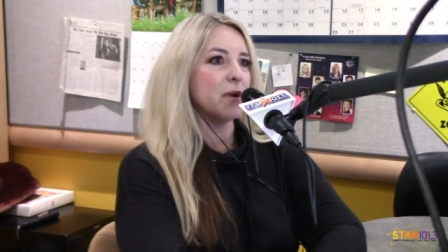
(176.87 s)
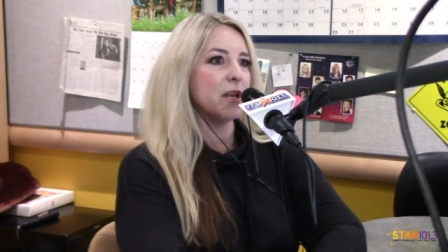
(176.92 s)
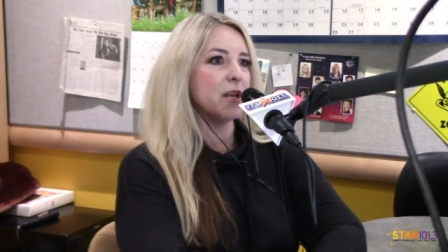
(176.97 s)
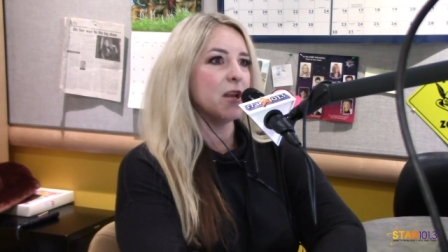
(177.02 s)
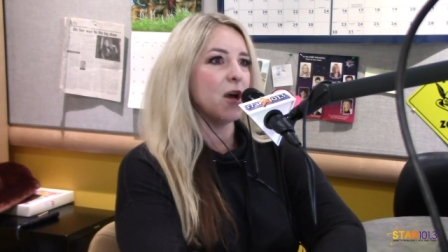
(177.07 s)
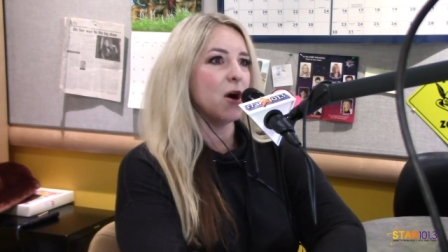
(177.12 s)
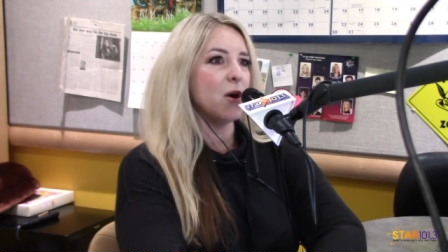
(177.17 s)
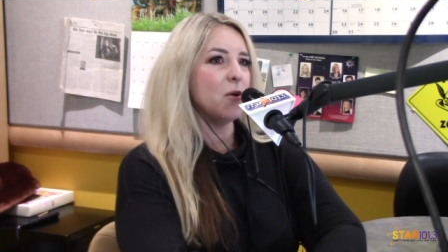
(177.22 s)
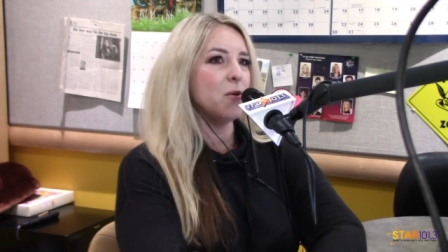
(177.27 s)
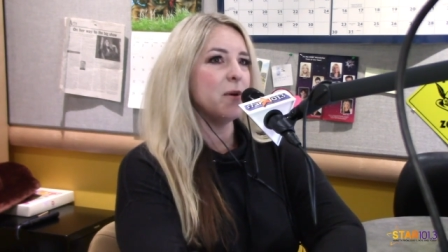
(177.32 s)

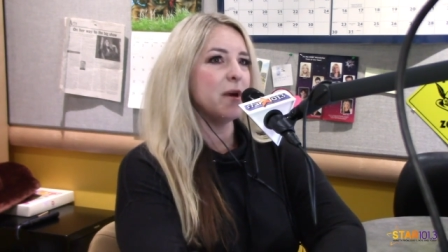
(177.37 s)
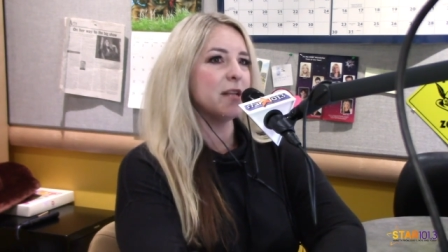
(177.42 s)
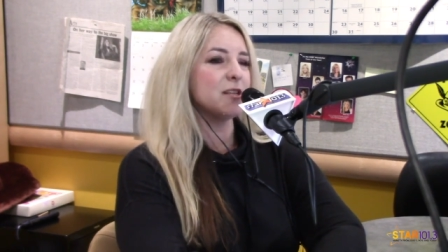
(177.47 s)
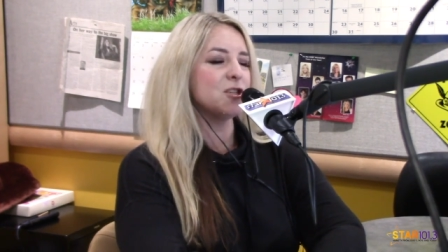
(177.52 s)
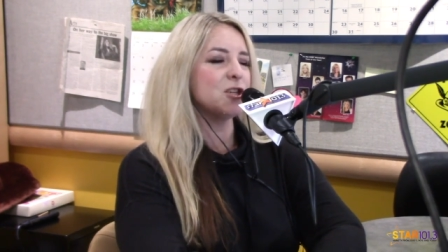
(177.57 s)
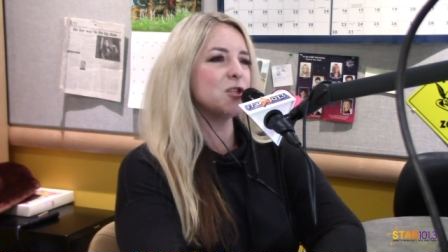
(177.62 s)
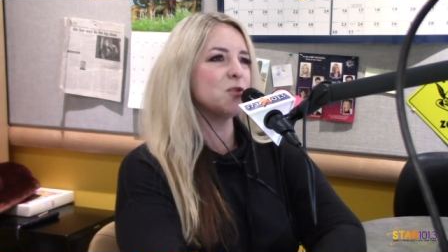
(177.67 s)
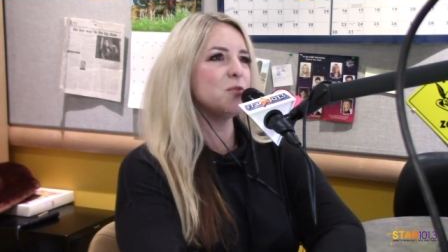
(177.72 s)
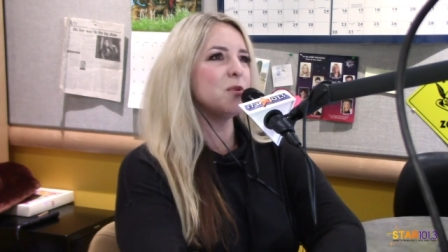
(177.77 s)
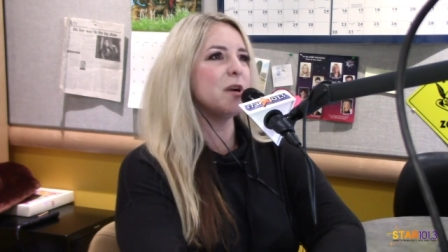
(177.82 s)

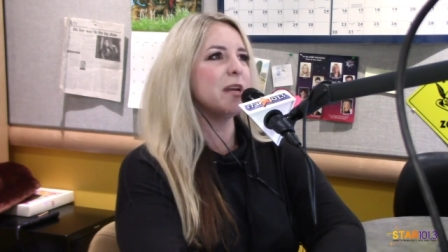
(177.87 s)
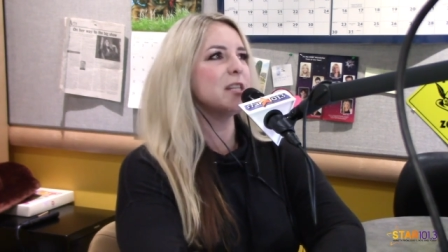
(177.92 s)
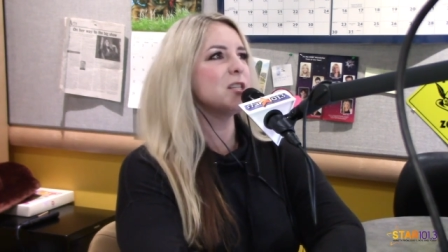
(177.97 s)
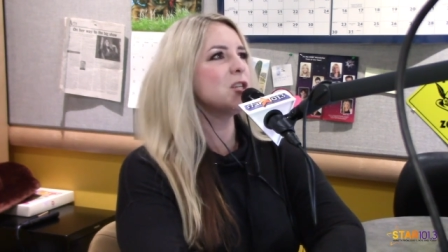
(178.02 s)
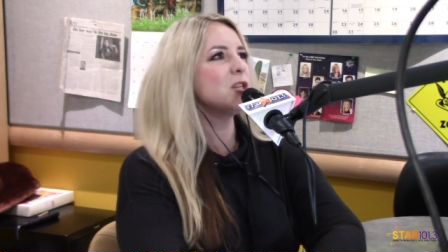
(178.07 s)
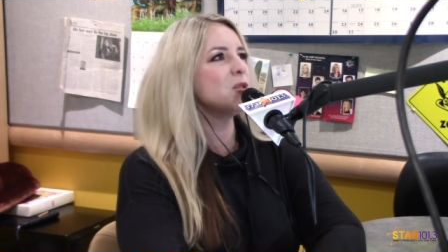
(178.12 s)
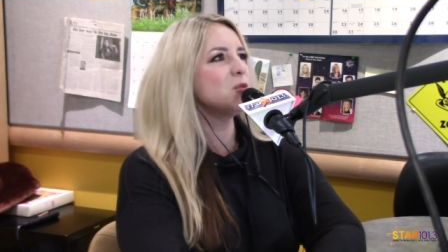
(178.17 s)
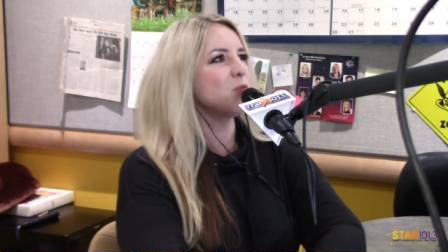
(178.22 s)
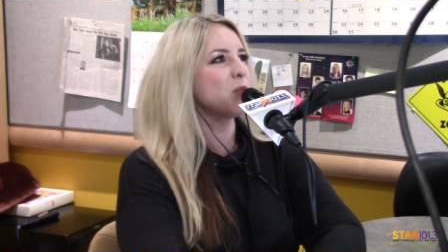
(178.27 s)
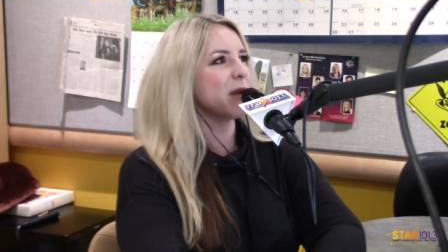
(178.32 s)
It's
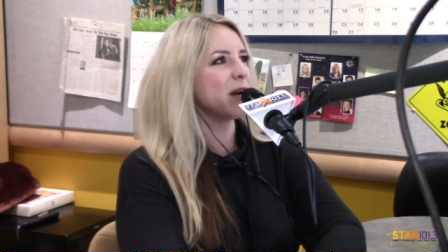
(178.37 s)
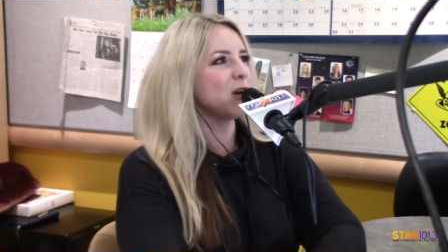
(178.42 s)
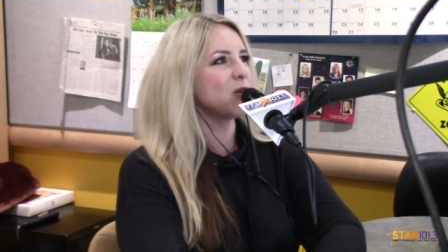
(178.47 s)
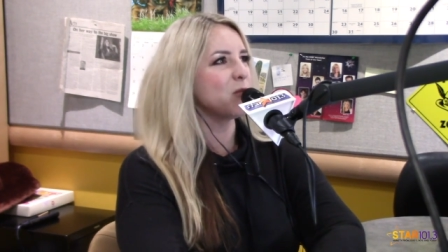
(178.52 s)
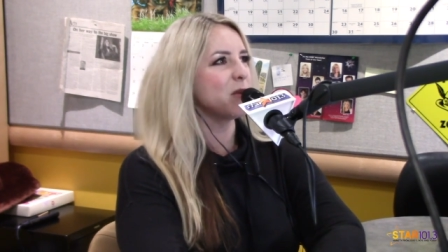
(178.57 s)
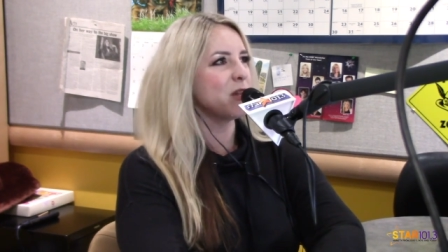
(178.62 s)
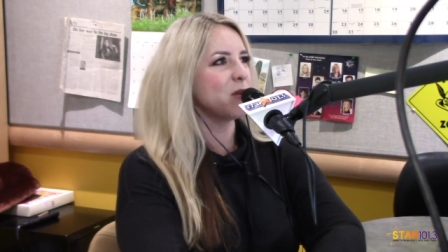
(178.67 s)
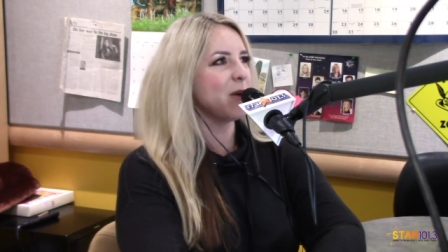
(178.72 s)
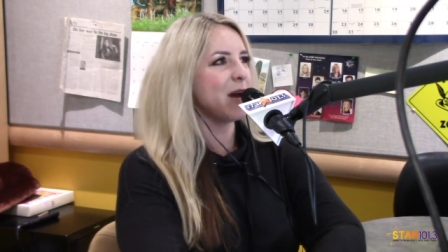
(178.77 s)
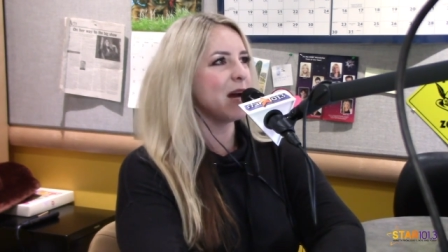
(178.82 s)
just
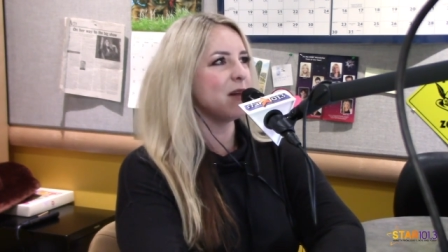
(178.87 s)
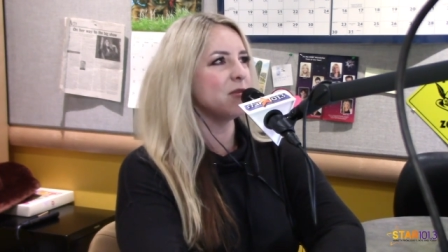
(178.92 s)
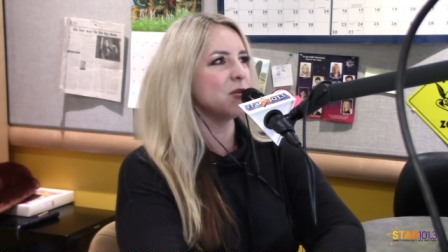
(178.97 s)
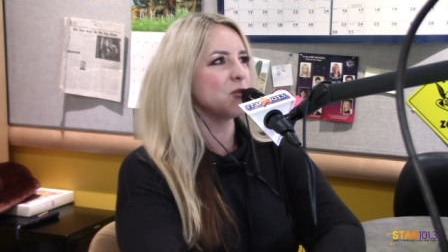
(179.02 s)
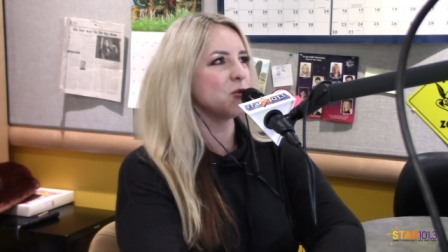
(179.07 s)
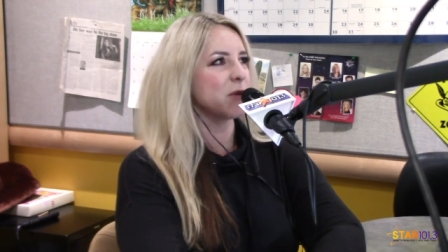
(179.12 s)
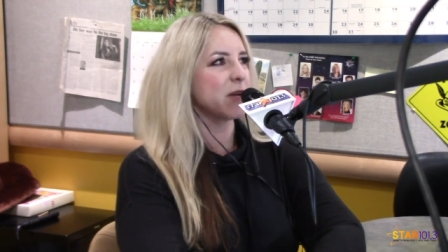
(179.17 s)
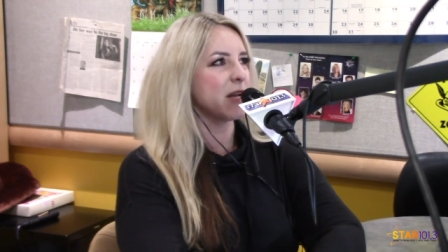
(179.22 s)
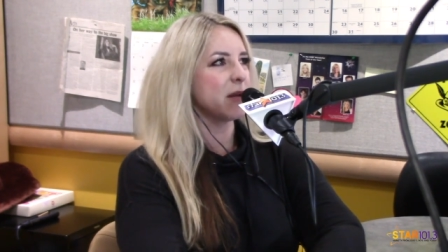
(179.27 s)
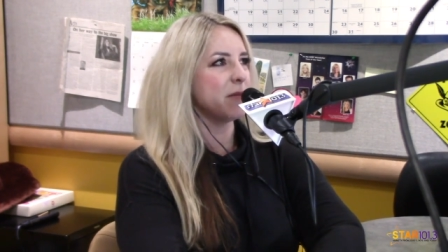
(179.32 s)
weird when you have a
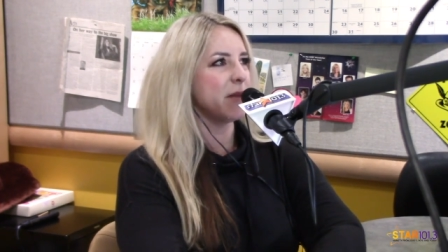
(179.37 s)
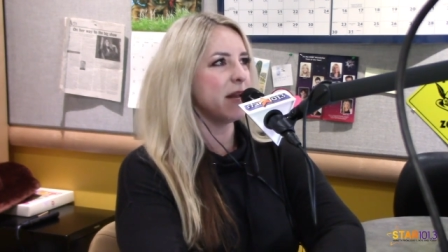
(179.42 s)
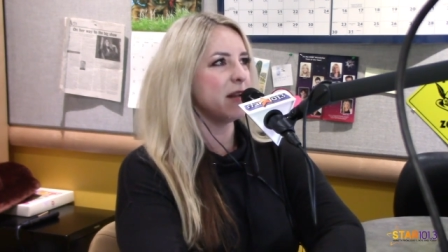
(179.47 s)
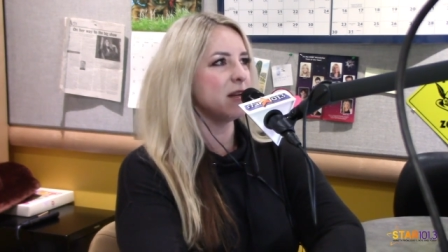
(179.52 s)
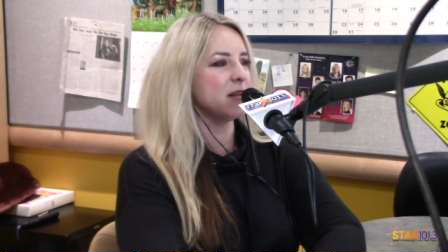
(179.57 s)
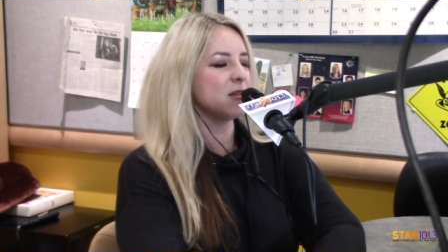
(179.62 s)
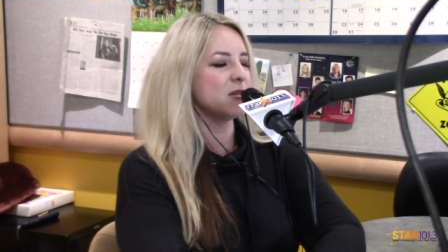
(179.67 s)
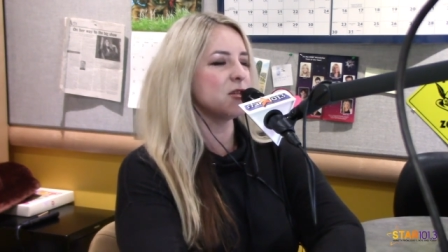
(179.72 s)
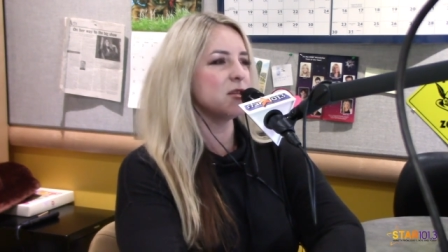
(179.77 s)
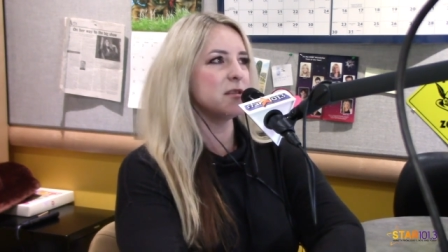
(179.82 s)
dream
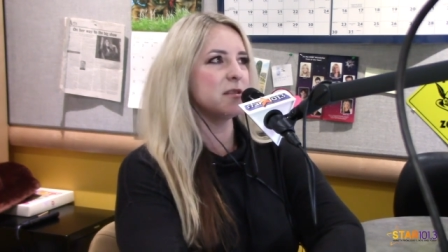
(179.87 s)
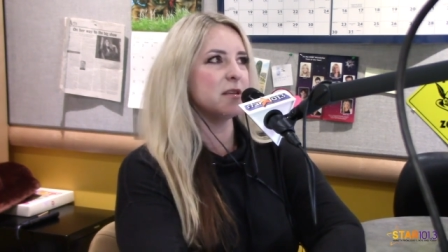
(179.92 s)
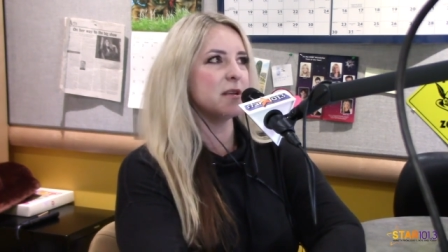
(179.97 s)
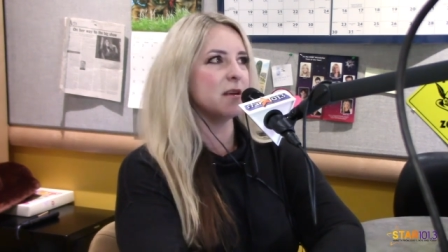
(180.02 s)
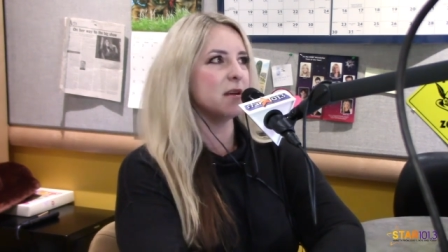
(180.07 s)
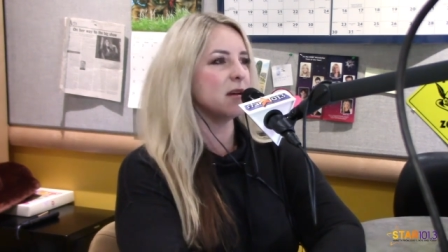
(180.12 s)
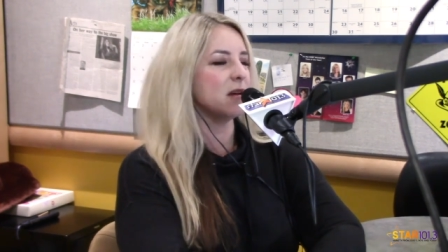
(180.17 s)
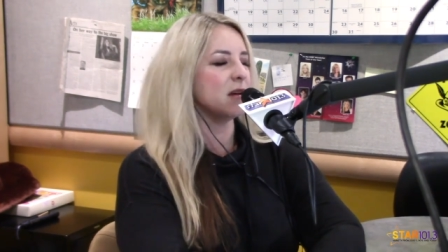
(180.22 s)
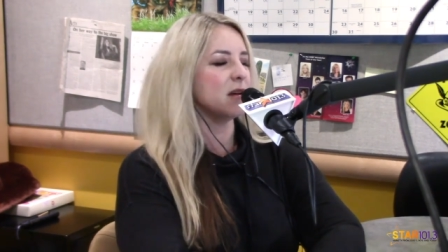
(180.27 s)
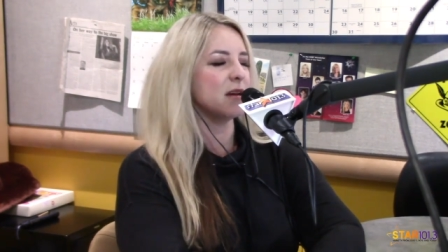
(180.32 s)
and it's just
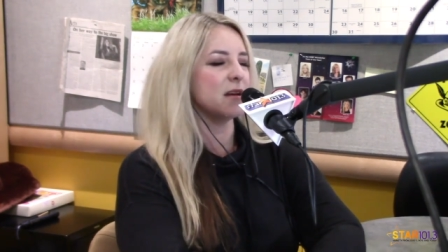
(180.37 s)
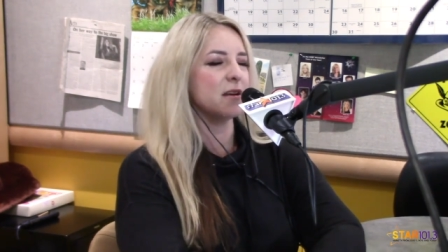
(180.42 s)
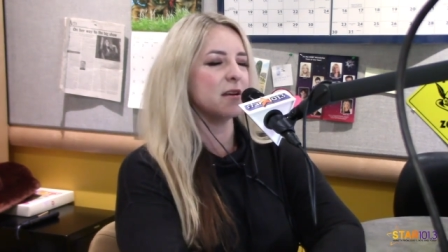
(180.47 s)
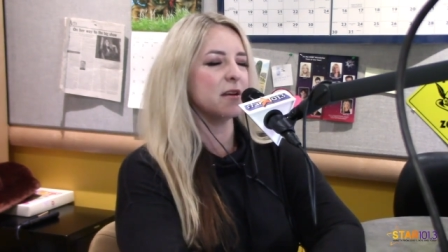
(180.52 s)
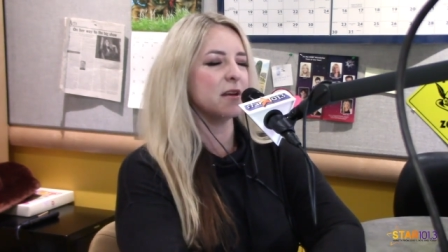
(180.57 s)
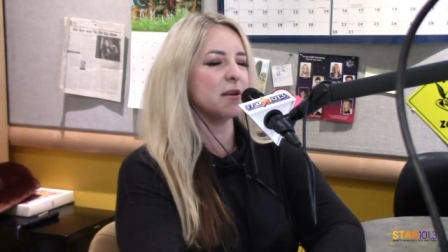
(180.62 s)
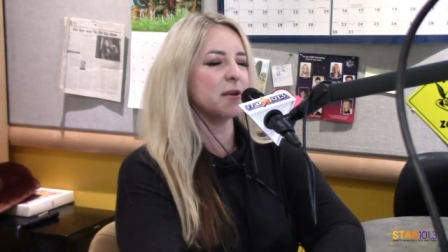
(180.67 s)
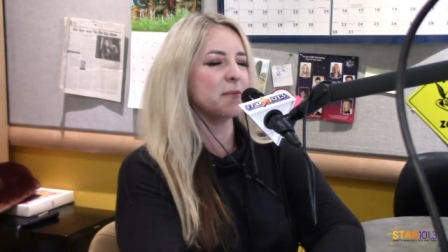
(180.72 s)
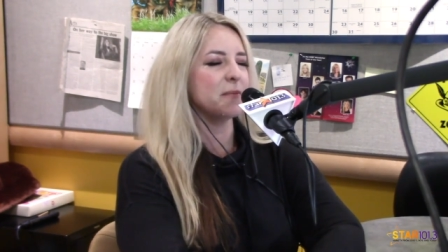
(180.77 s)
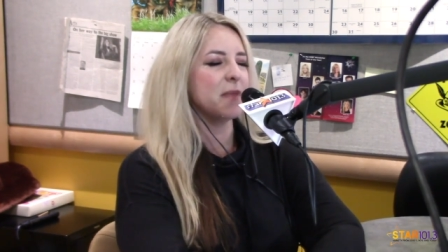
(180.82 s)

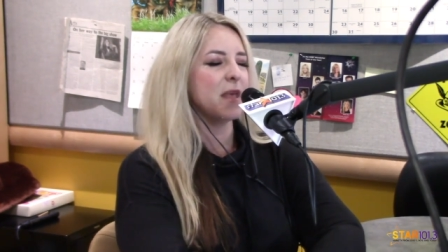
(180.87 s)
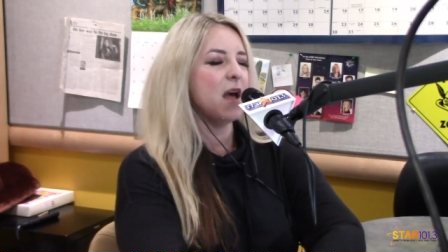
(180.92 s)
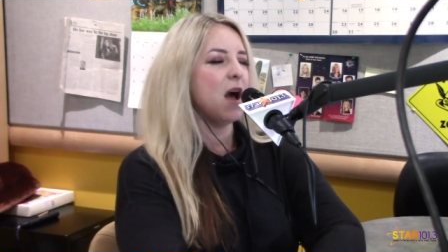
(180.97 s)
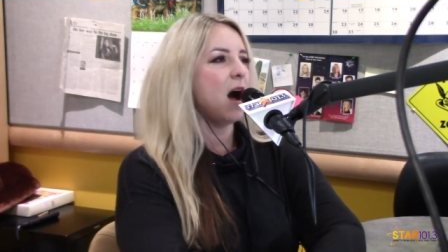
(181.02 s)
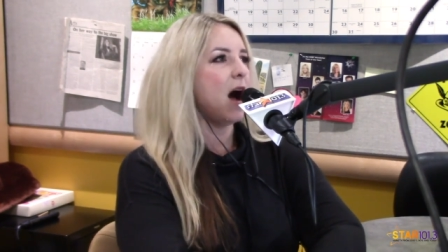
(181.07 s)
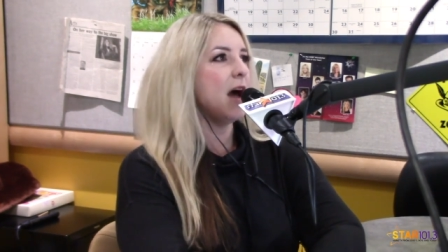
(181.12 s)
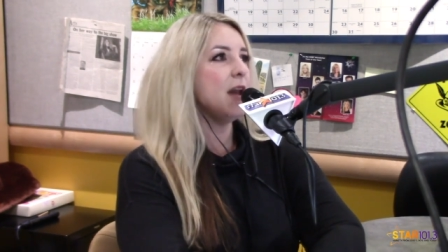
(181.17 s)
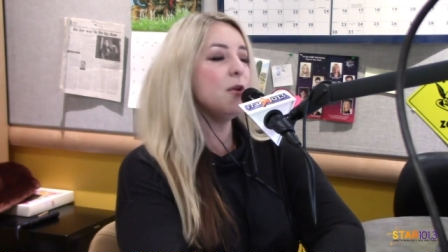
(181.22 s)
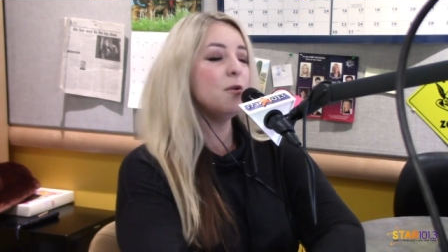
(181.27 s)
I